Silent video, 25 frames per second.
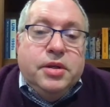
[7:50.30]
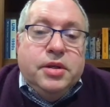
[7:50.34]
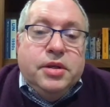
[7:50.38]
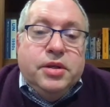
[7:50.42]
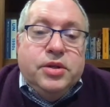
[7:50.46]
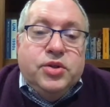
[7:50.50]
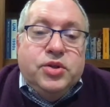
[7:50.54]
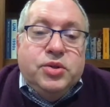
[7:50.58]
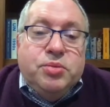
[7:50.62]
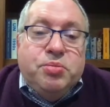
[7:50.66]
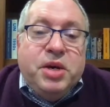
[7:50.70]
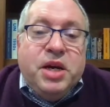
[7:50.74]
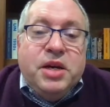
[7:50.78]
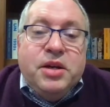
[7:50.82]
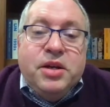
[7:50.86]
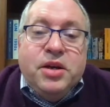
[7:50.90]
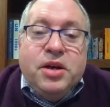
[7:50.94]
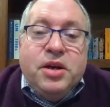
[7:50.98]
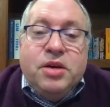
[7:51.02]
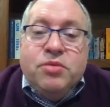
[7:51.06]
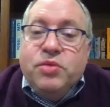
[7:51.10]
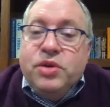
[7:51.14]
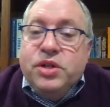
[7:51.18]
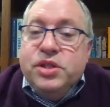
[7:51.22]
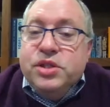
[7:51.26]
Depending
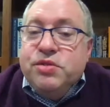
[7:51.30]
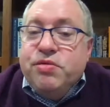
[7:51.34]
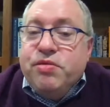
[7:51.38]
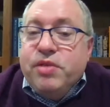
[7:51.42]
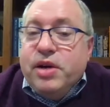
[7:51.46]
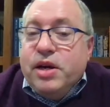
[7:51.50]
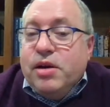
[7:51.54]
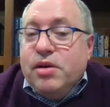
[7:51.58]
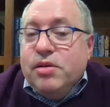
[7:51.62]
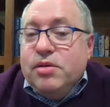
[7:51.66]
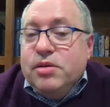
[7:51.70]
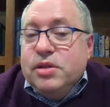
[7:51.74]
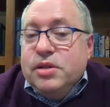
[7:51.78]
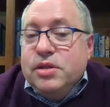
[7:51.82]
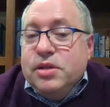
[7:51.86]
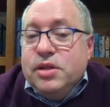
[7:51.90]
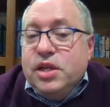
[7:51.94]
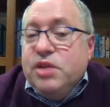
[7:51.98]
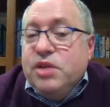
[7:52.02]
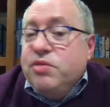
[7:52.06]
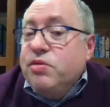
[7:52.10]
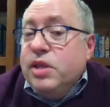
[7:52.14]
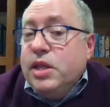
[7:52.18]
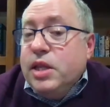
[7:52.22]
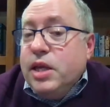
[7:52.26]
on what is found,
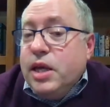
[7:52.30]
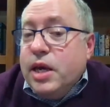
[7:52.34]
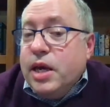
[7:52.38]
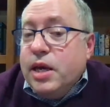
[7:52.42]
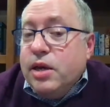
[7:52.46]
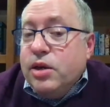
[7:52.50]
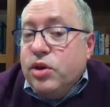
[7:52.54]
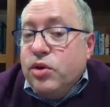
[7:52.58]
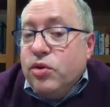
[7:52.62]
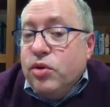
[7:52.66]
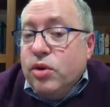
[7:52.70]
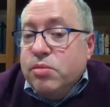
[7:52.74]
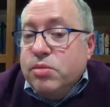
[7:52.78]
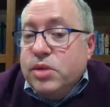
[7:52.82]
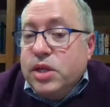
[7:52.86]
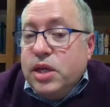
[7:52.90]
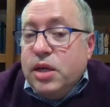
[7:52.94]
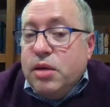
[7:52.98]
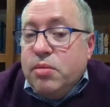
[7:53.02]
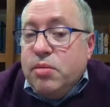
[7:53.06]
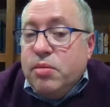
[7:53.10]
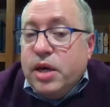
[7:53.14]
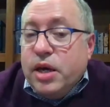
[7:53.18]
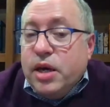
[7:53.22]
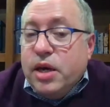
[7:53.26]
even the AQMD
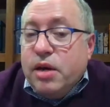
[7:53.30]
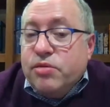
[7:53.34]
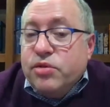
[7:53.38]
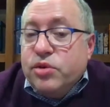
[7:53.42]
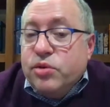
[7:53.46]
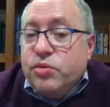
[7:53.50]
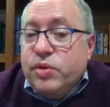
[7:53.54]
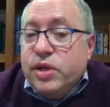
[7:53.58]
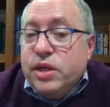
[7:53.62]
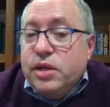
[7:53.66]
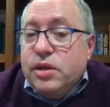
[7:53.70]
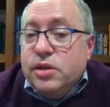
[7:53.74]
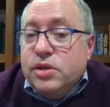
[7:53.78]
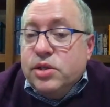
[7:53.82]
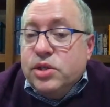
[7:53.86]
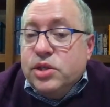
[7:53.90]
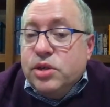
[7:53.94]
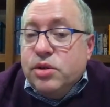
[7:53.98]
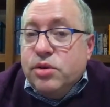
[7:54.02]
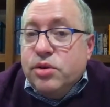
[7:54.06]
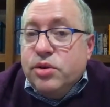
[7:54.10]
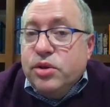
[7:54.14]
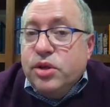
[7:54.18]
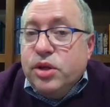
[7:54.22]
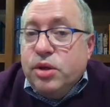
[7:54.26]
may have to
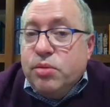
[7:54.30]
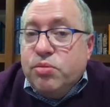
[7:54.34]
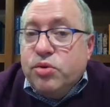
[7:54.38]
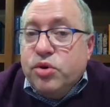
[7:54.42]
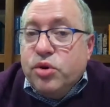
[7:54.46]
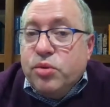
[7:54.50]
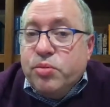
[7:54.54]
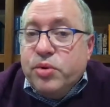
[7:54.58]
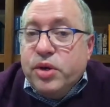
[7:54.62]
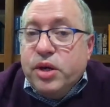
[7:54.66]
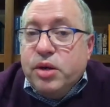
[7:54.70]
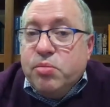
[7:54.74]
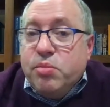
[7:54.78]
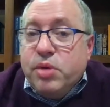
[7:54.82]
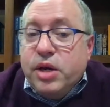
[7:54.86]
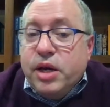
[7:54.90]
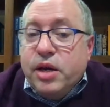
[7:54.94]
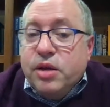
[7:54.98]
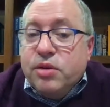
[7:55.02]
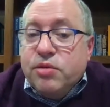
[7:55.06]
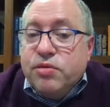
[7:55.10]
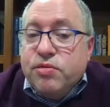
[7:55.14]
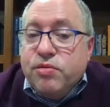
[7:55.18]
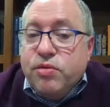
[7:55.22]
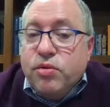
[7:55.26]
reconsider the appropriate
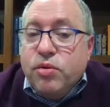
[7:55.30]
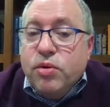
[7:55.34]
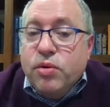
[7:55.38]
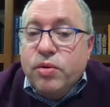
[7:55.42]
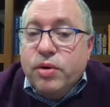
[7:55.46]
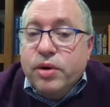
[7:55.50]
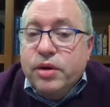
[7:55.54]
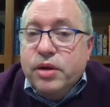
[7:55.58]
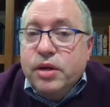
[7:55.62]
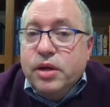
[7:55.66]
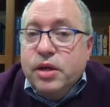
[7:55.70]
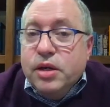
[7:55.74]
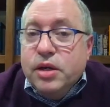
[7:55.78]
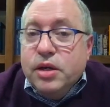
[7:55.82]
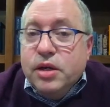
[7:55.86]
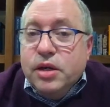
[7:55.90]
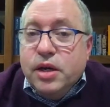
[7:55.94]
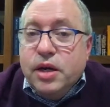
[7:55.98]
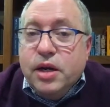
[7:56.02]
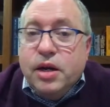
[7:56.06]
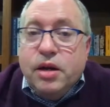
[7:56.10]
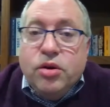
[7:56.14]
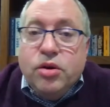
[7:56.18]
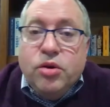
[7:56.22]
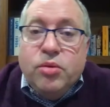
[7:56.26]
path forward,
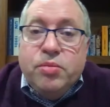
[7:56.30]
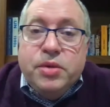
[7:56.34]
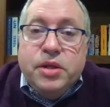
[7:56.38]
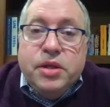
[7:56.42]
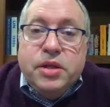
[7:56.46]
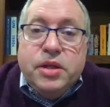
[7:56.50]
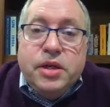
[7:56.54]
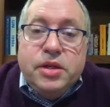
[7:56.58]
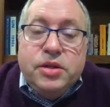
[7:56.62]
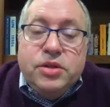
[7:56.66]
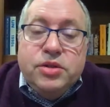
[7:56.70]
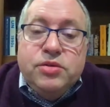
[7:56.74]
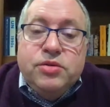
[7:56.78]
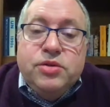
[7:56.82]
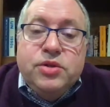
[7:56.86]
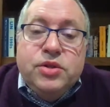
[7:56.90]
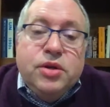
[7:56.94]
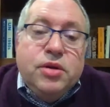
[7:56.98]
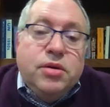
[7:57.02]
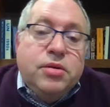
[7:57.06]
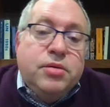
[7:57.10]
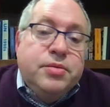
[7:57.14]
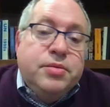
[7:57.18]
and I hope that they do so.